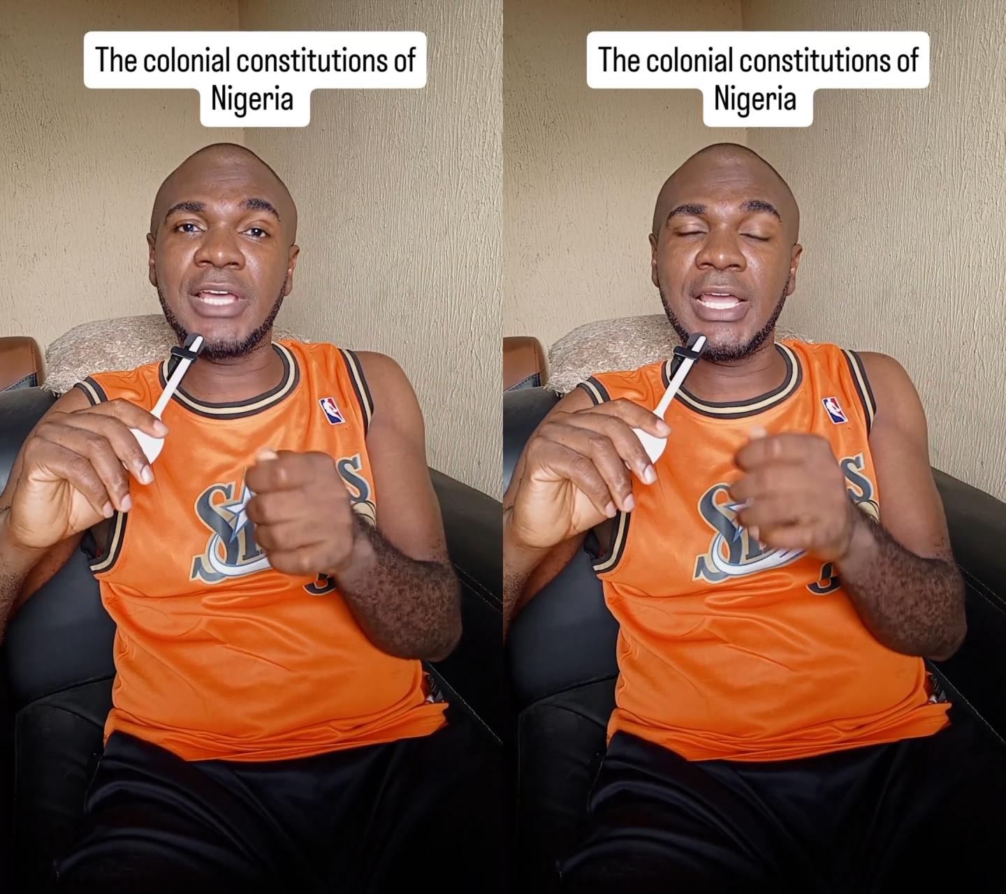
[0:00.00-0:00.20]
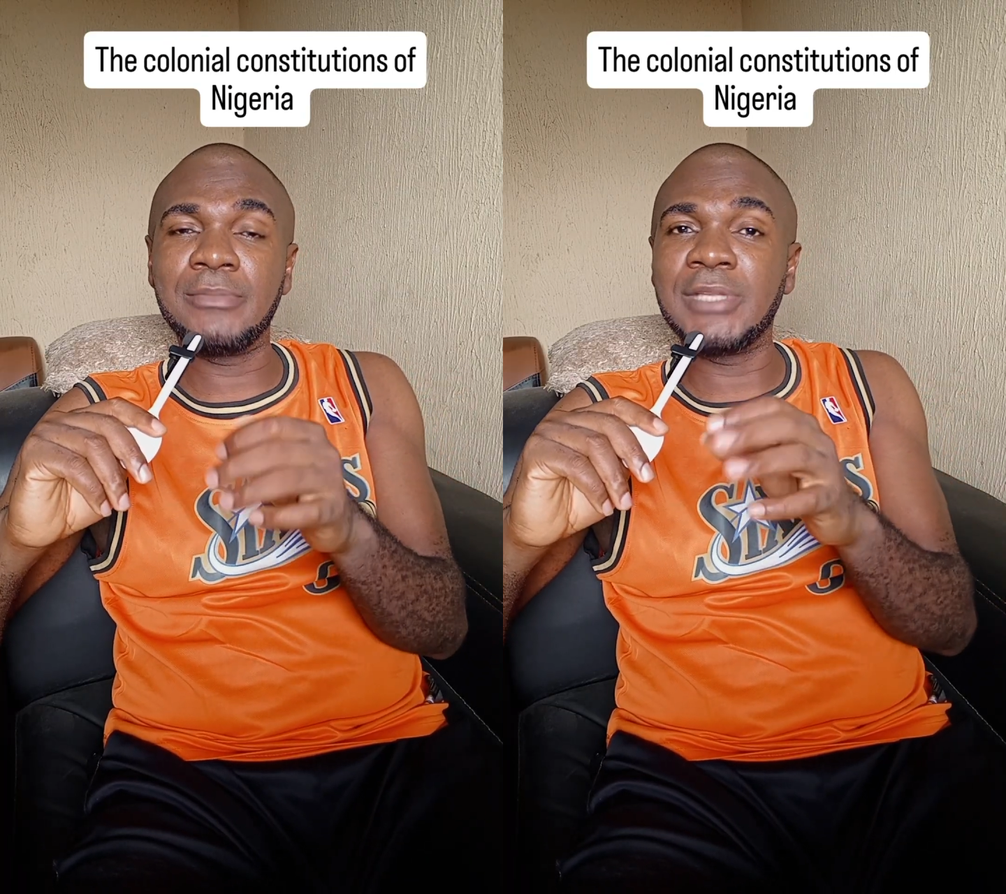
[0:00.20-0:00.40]

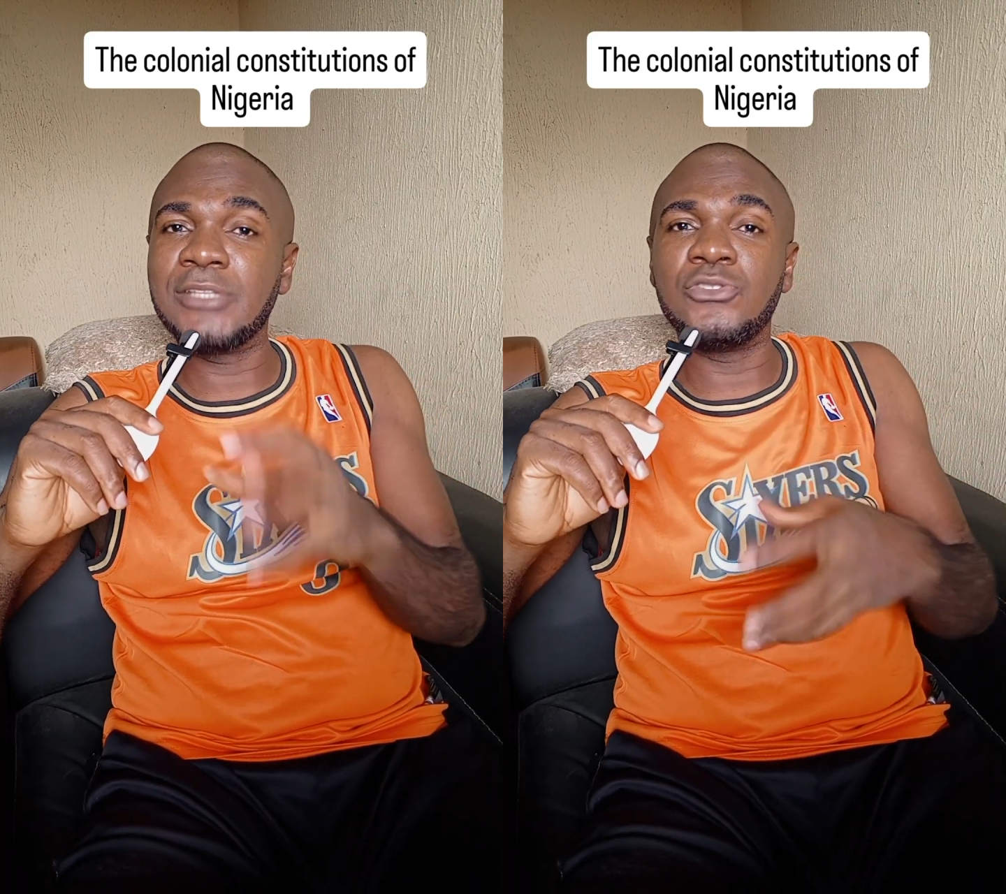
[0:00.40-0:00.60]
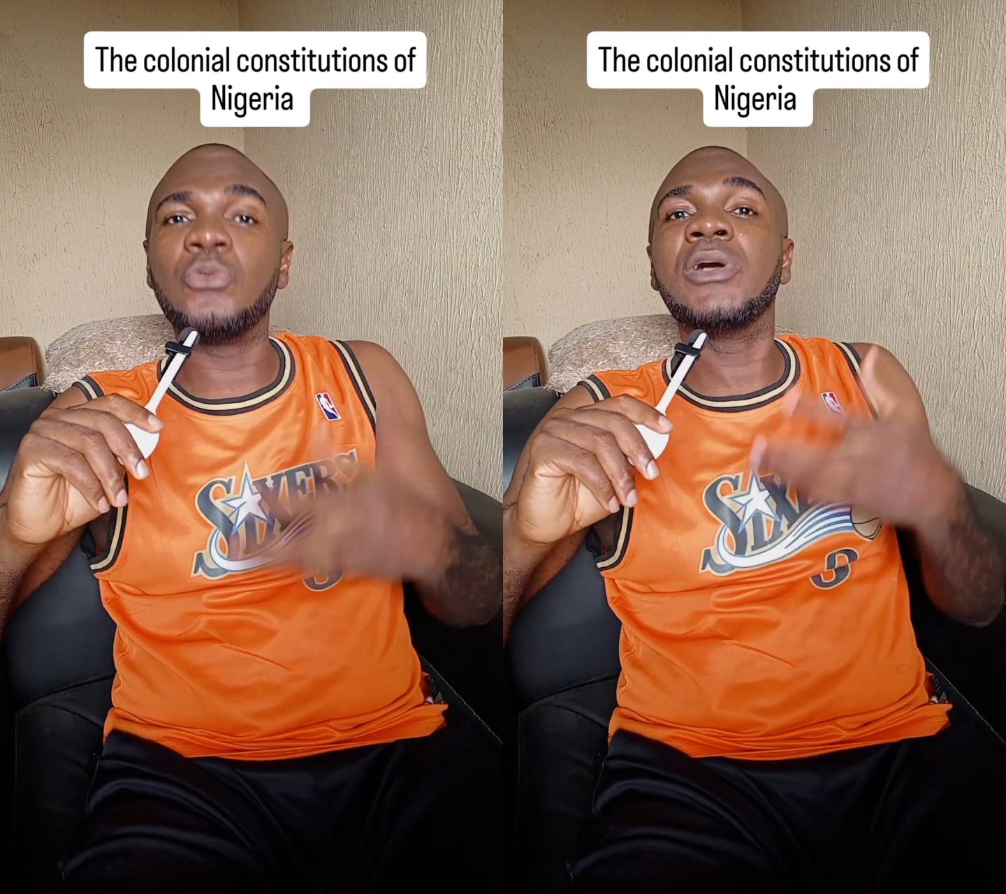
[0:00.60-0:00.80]
time
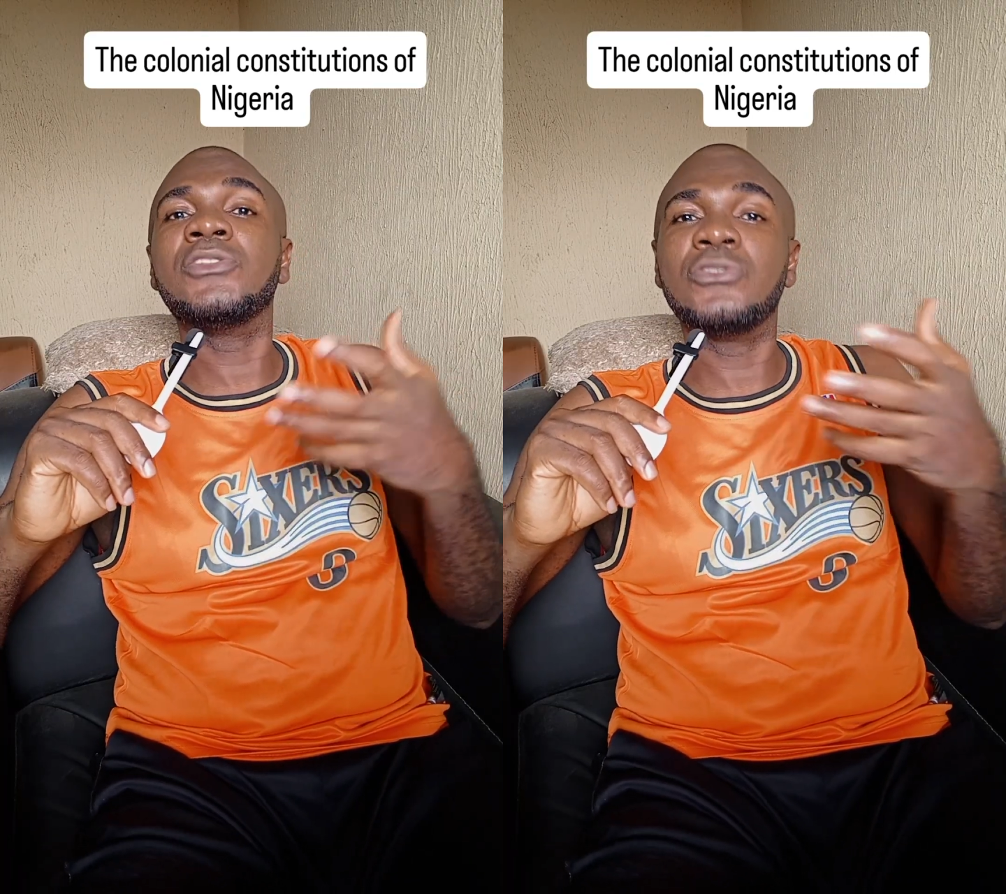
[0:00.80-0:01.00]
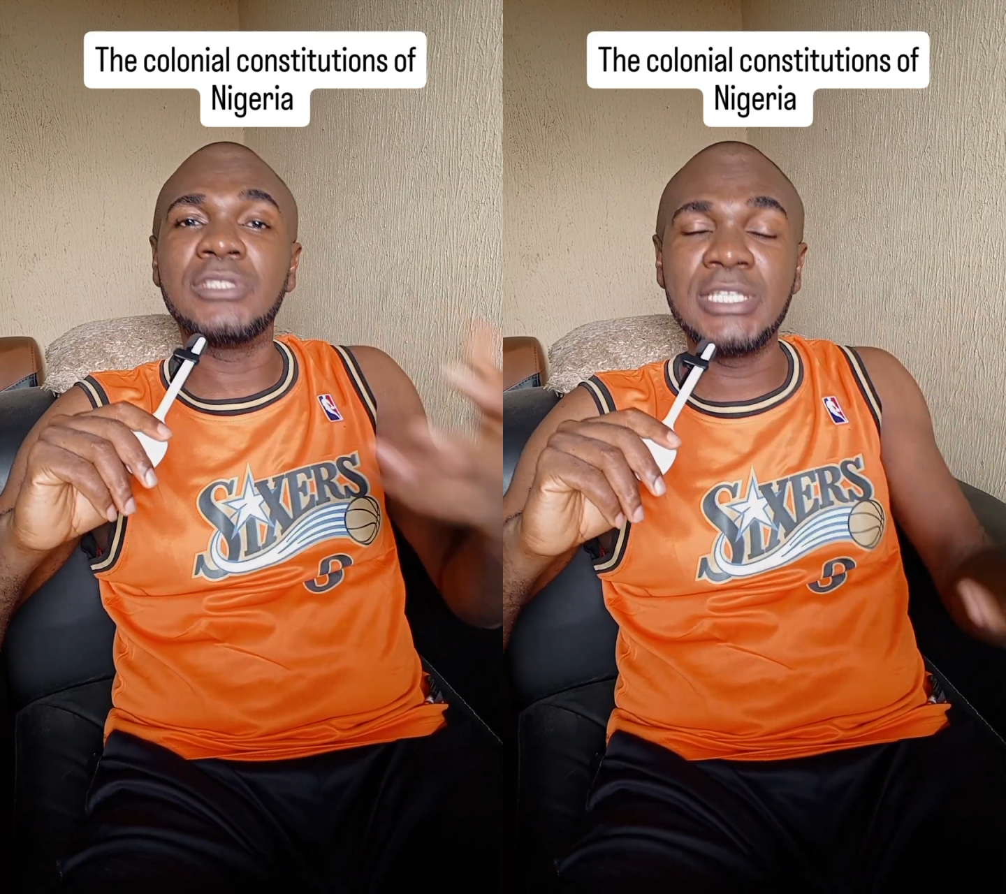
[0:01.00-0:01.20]
that you
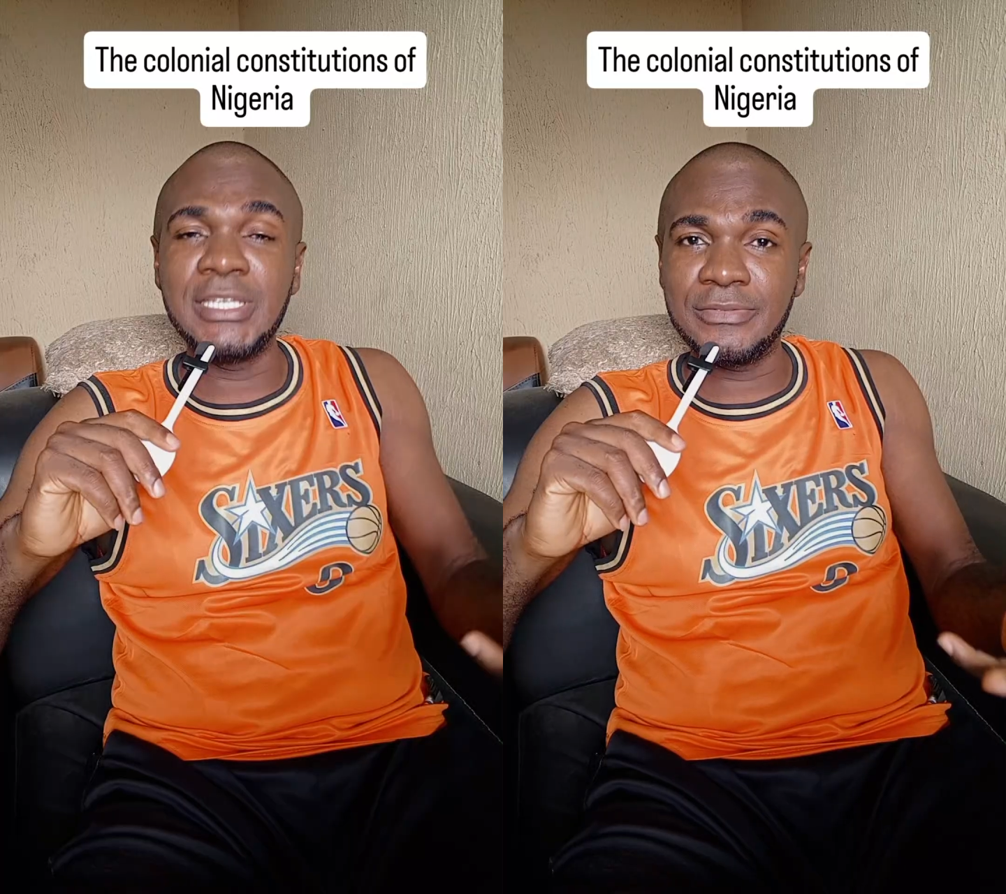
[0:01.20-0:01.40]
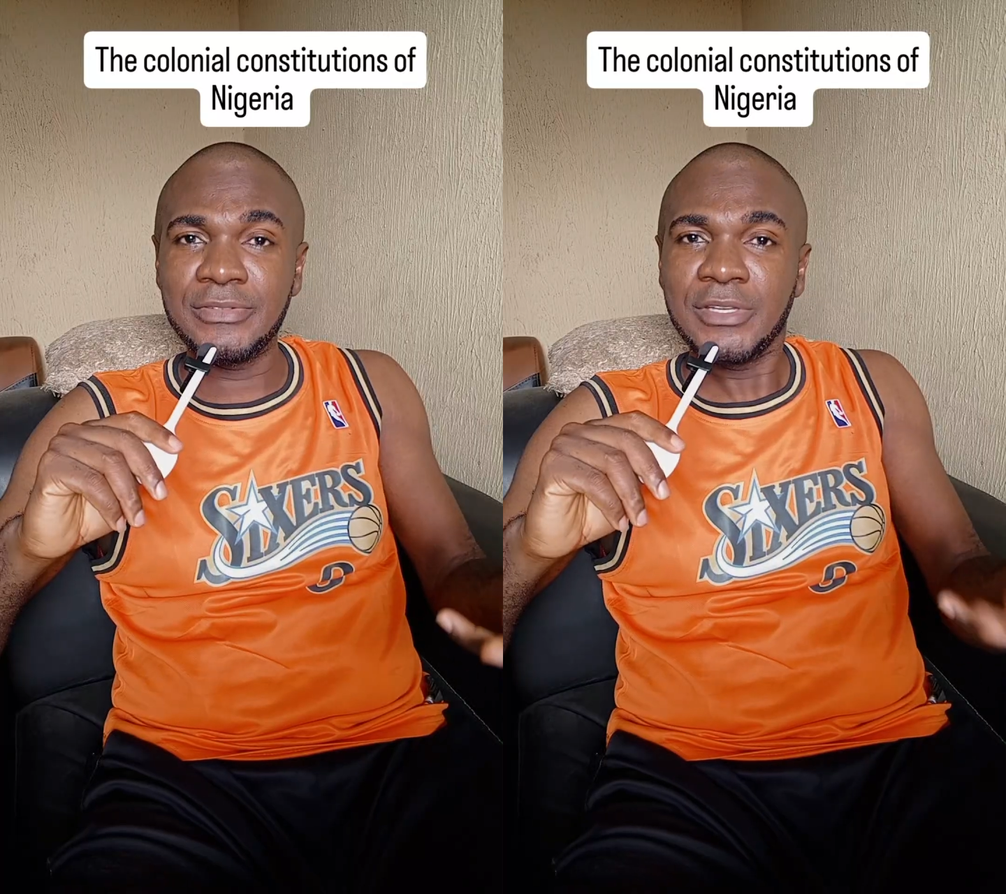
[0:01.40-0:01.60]
want to
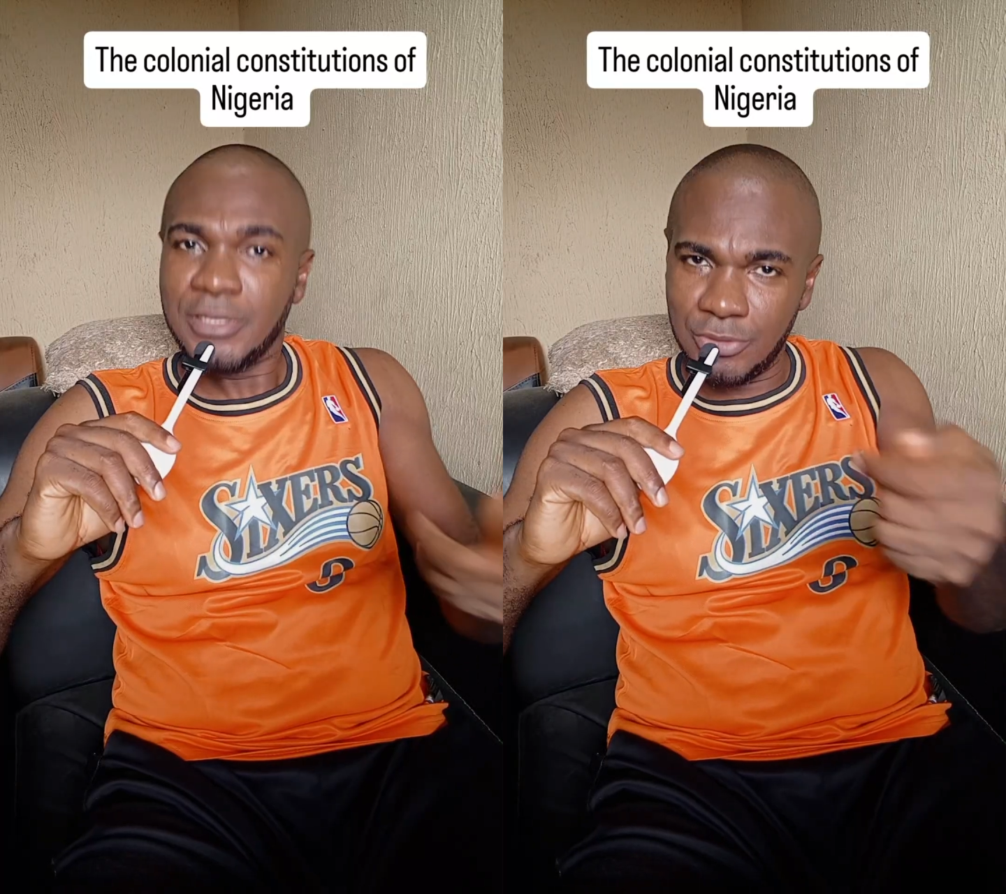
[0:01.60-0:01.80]
leave.